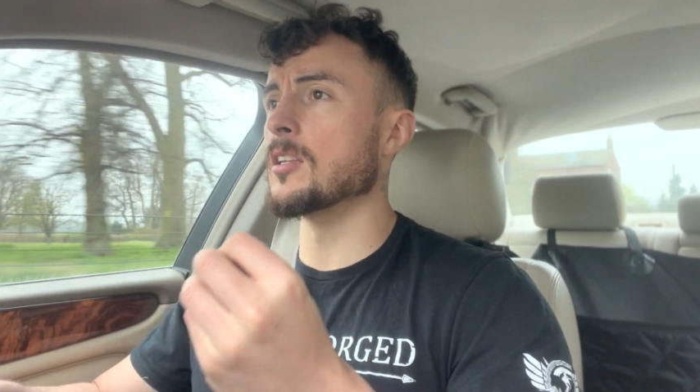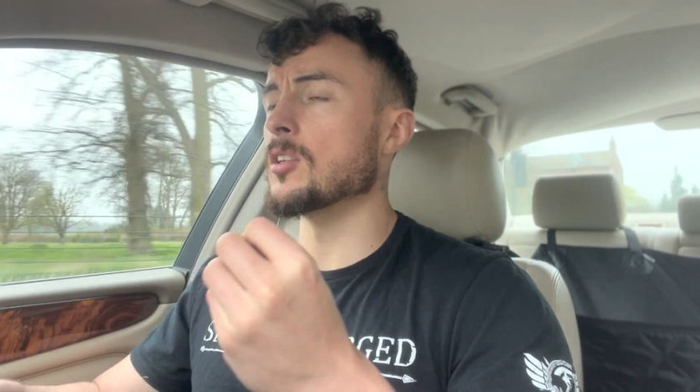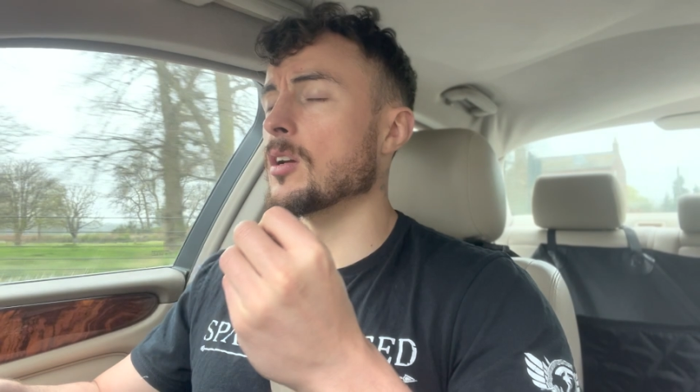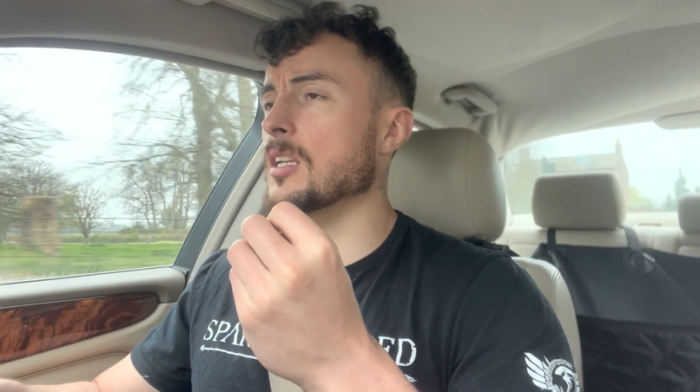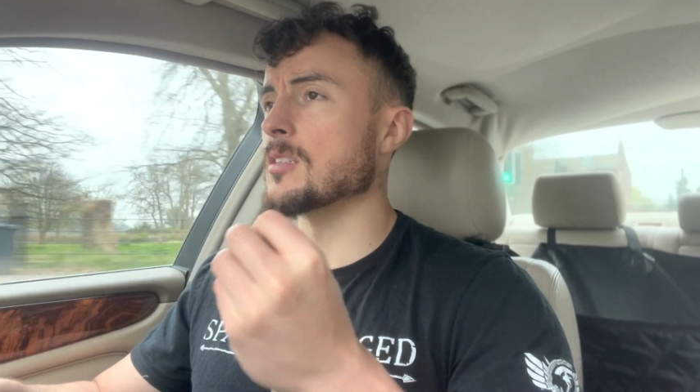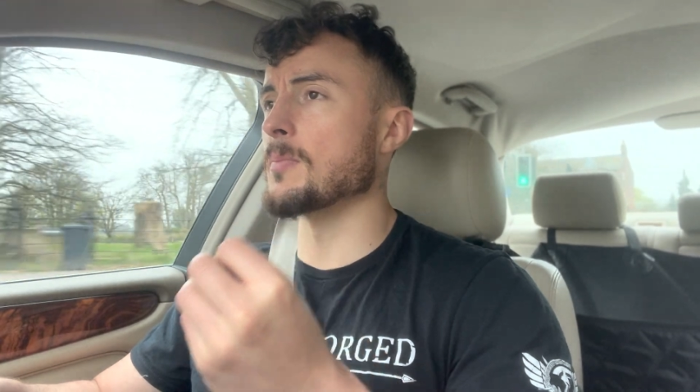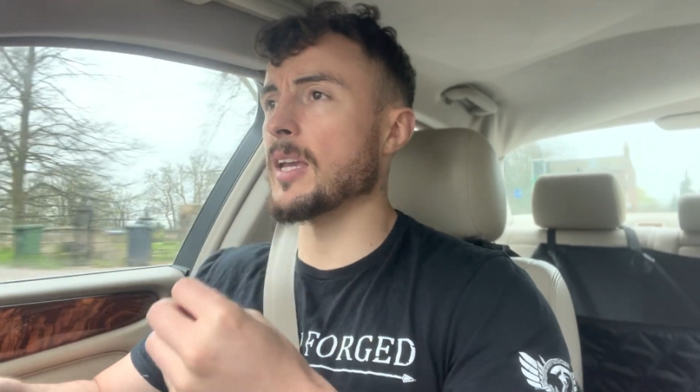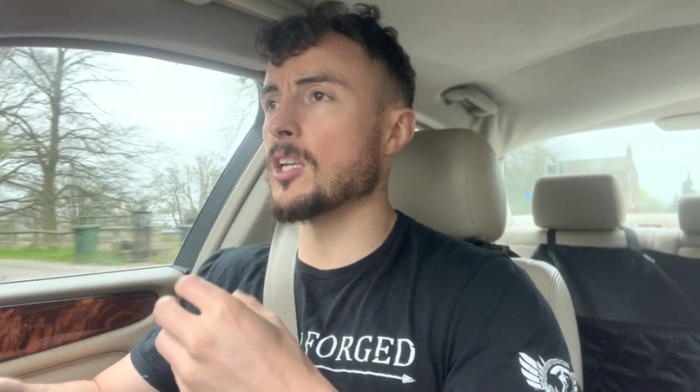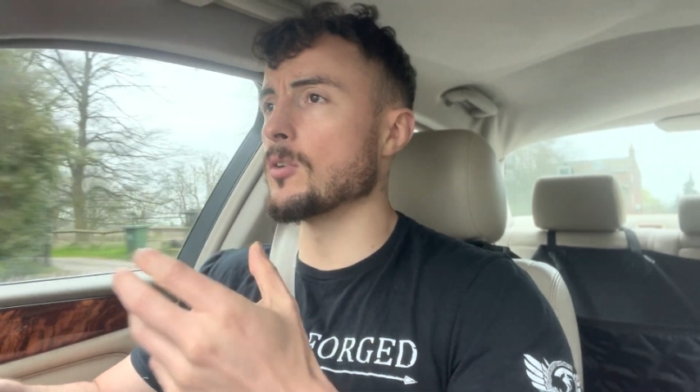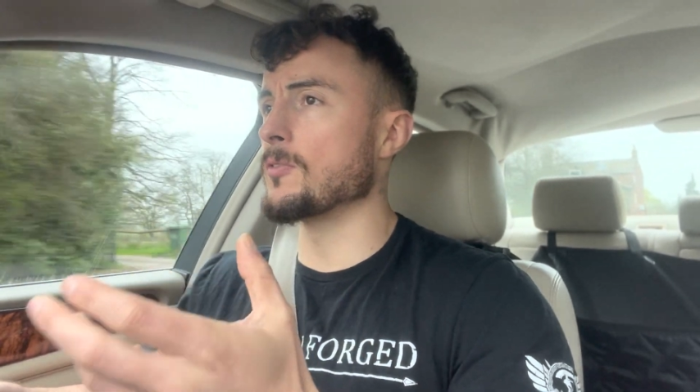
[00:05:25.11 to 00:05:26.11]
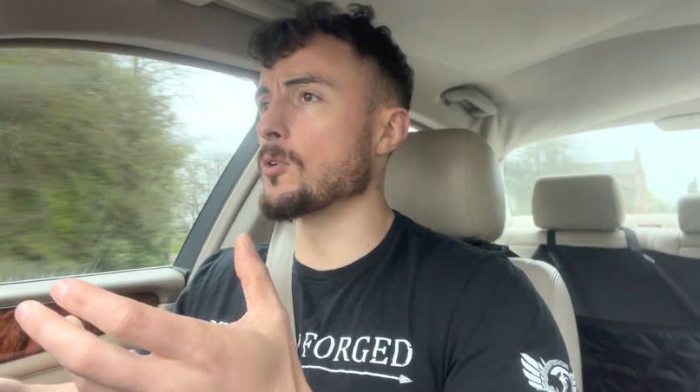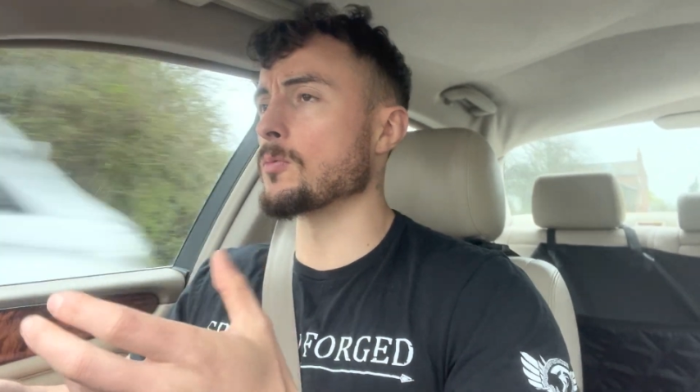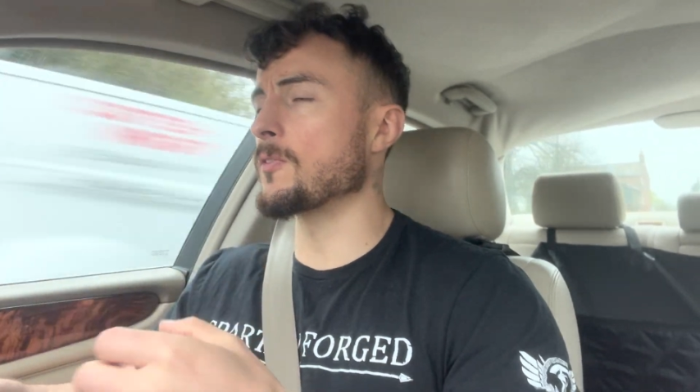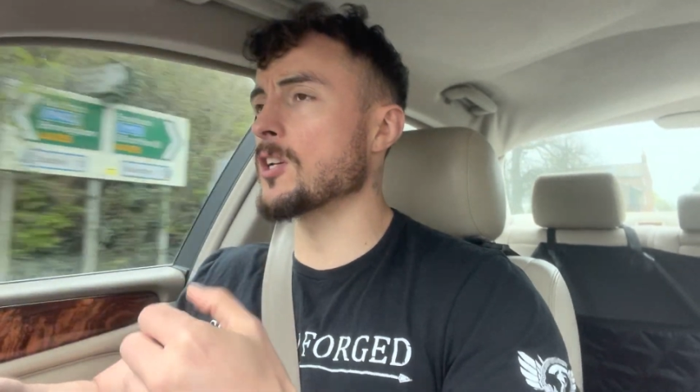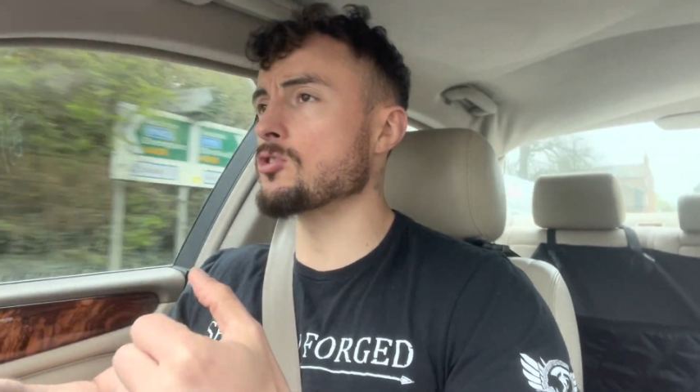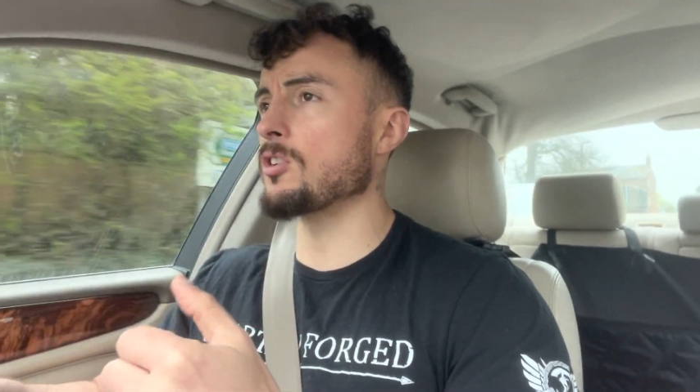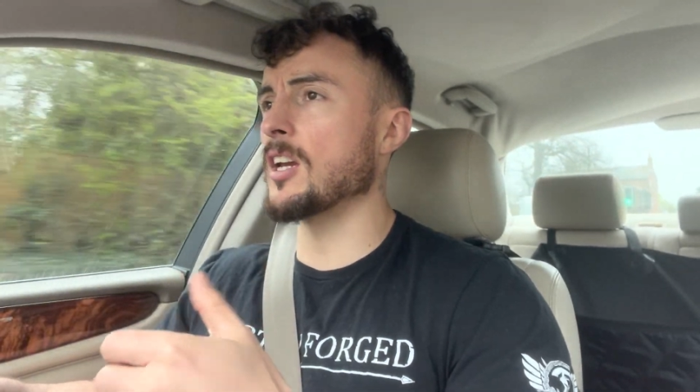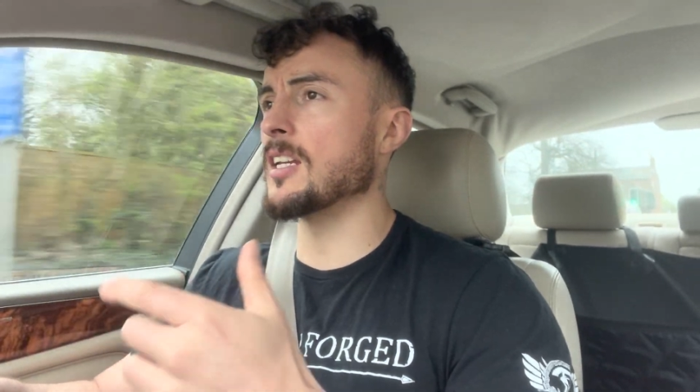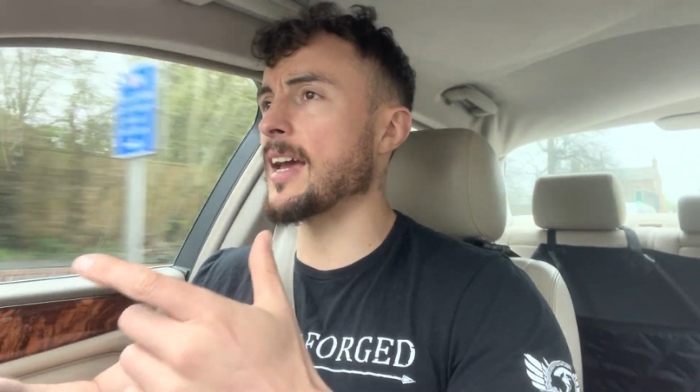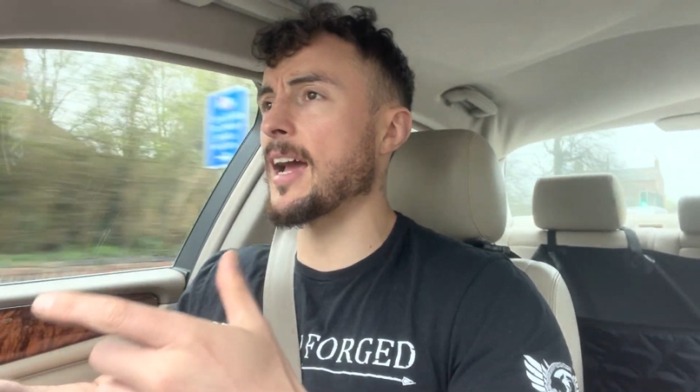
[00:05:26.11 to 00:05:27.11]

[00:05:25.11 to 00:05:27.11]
that is making you feel frustrated,